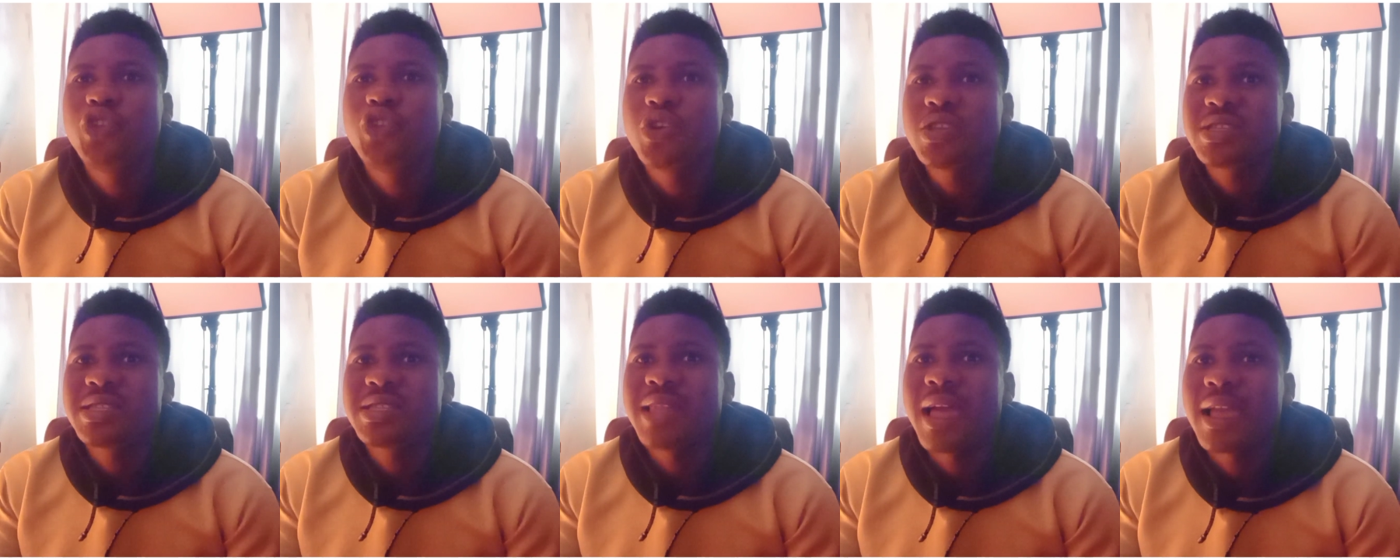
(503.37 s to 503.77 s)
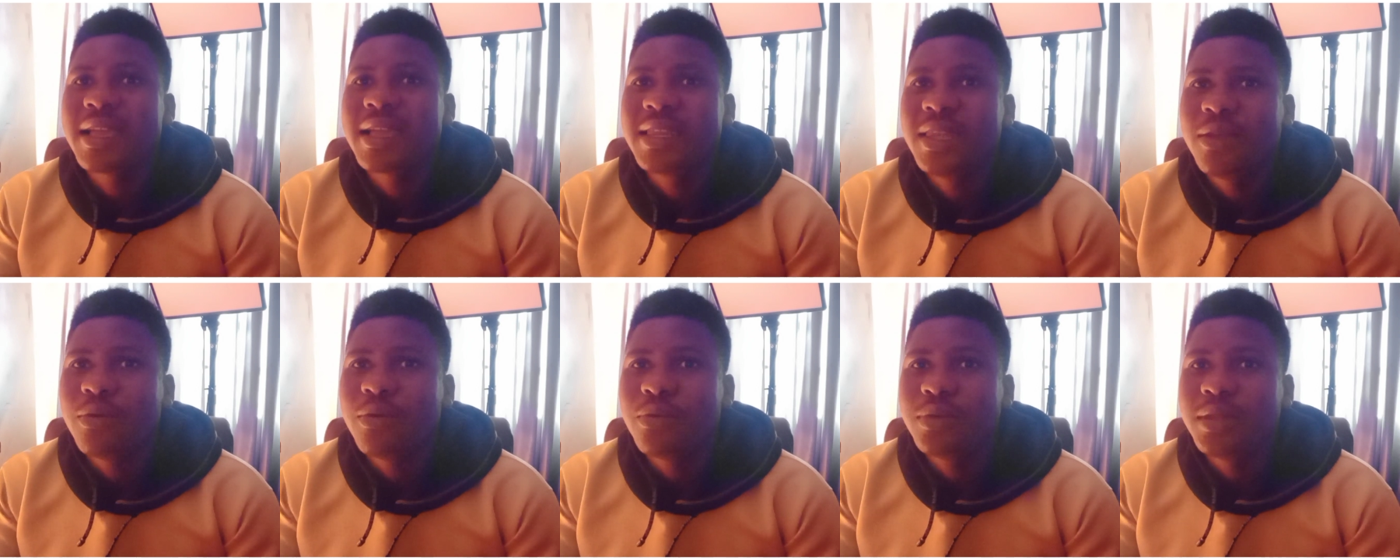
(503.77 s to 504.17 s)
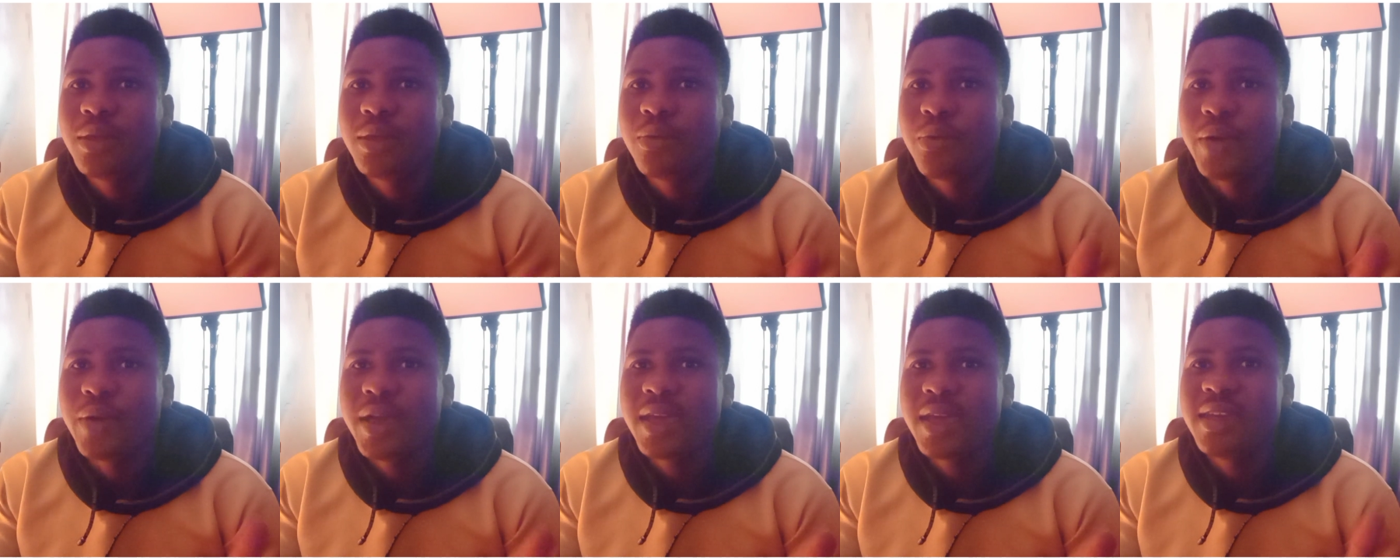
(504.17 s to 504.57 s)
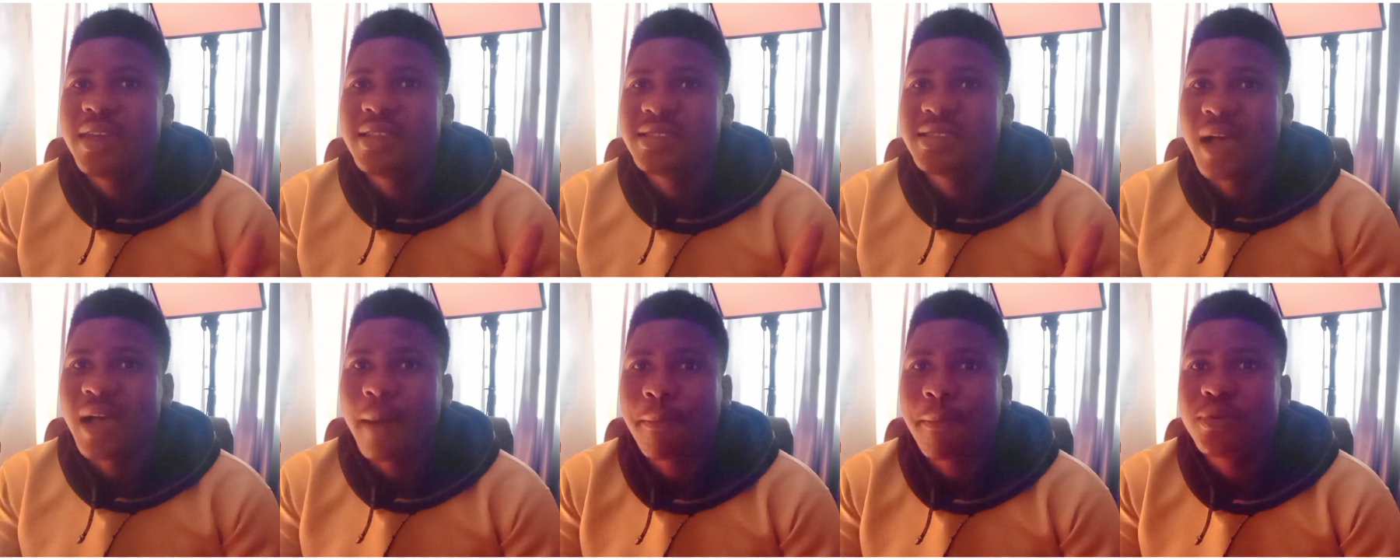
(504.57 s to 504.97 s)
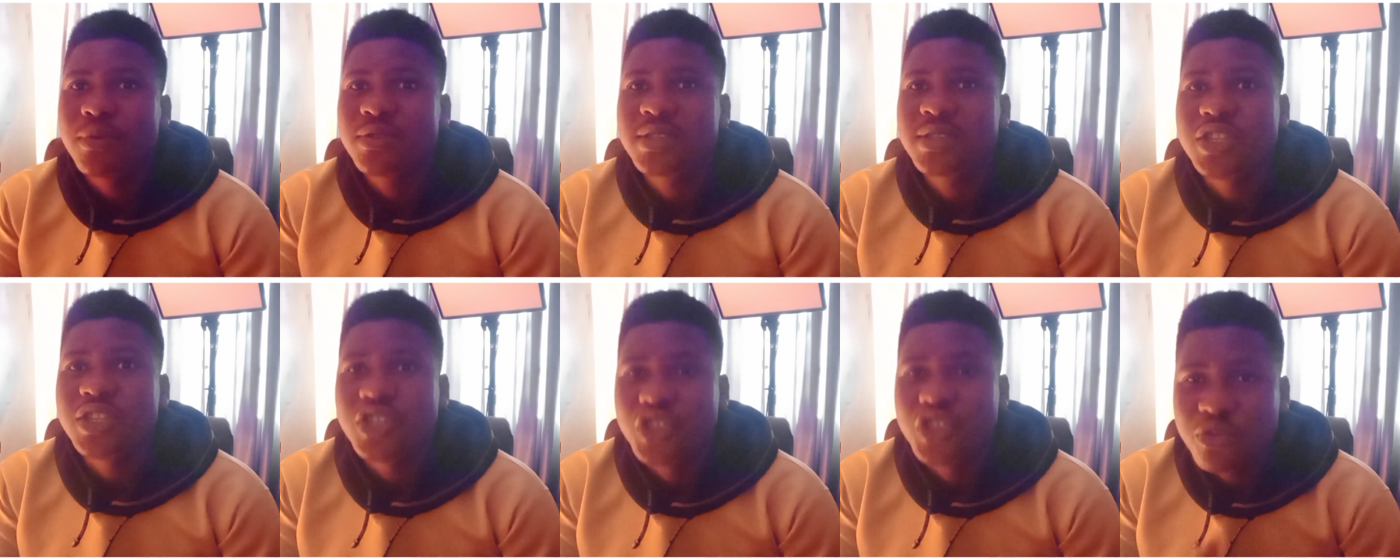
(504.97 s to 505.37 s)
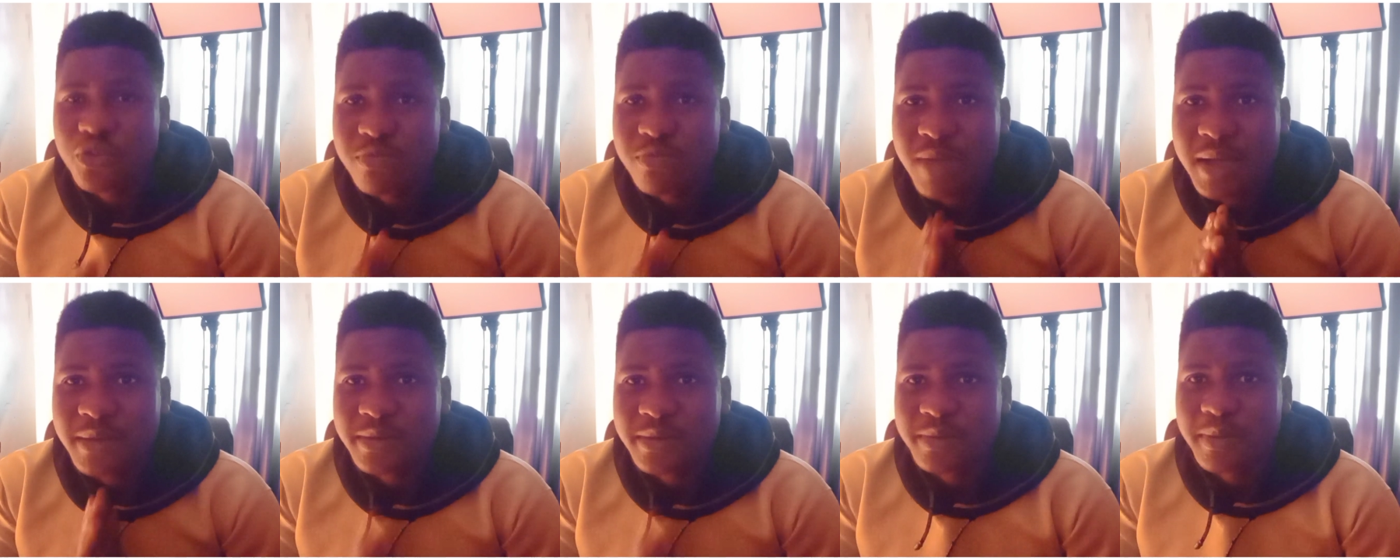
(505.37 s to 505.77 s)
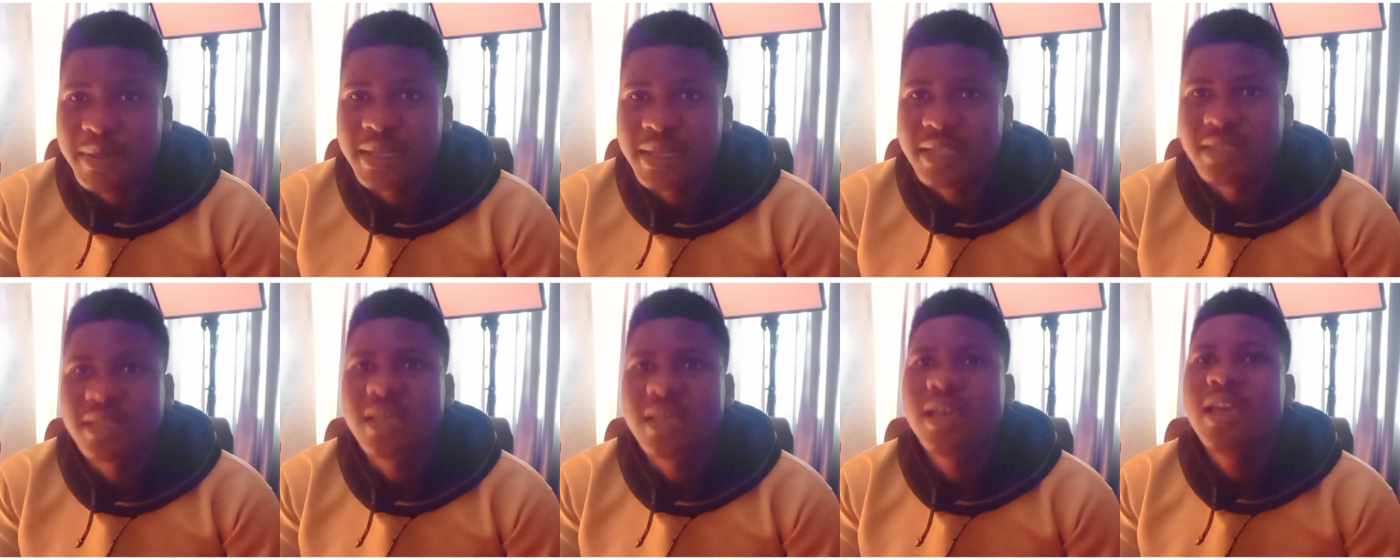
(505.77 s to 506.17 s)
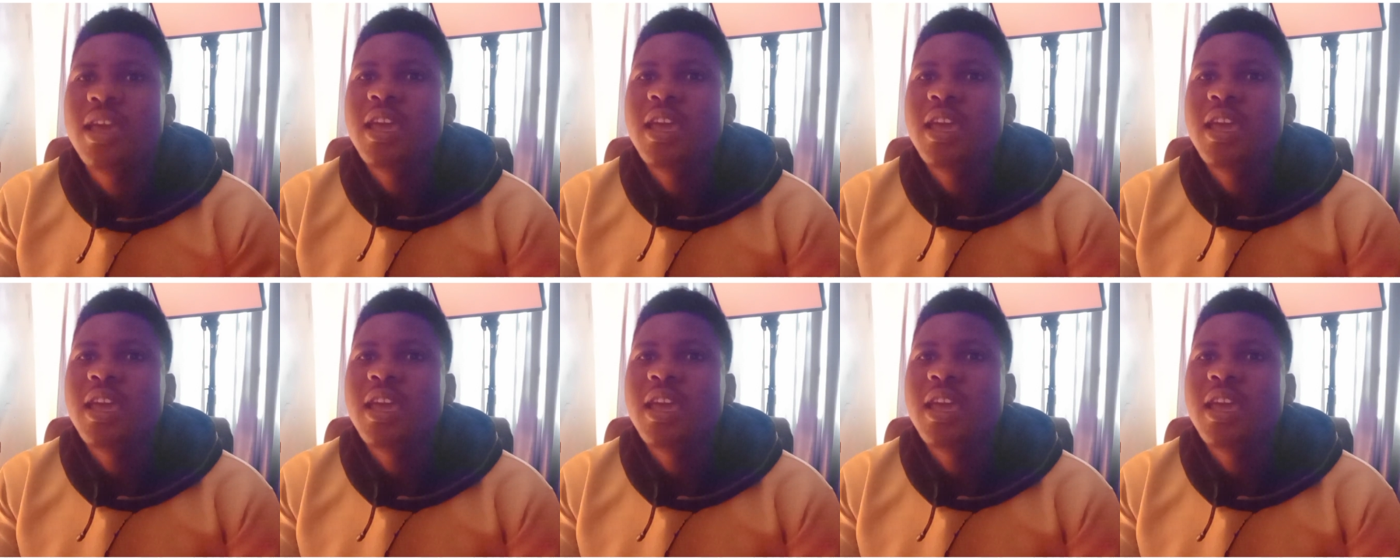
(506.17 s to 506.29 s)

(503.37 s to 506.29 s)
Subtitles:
just like the way it happens in human beings.